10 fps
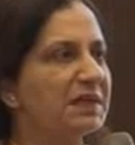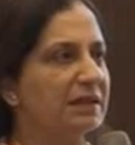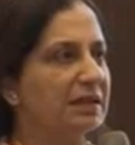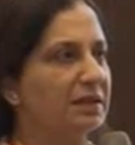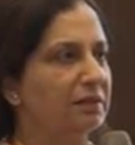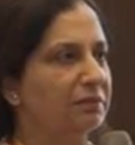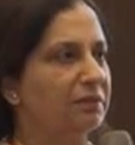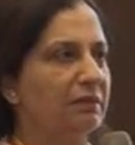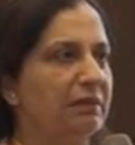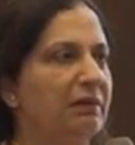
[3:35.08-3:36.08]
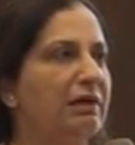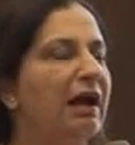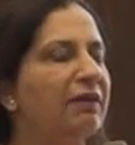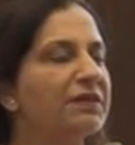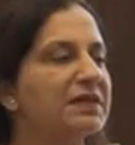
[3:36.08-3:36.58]
as a
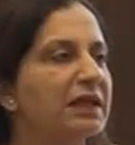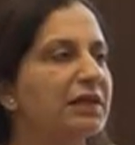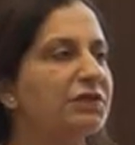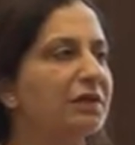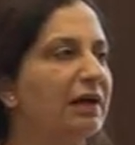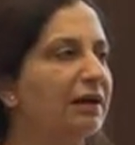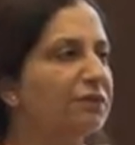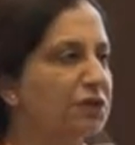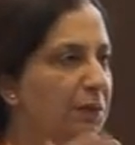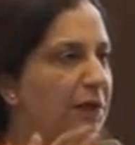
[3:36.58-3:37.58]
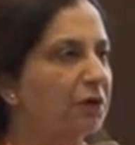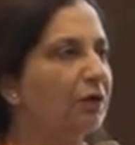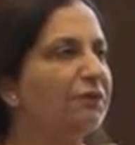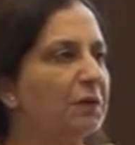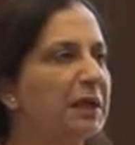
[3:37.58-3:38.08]
graph, a signature graph, which we are
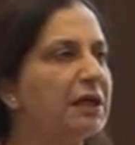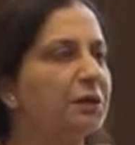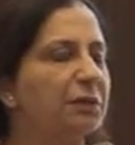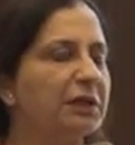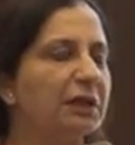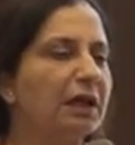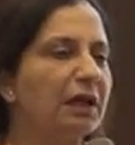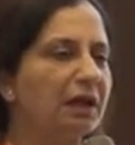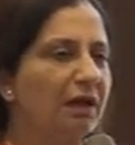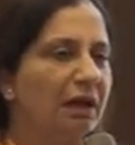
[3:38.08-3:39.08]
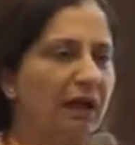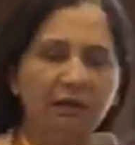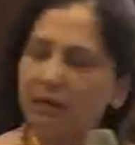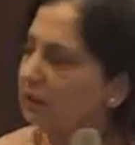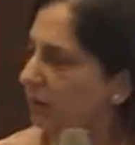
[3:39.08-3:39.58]
all familiar with. I
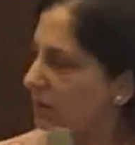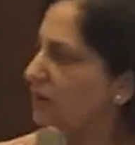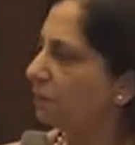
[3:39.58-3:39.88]
think that's the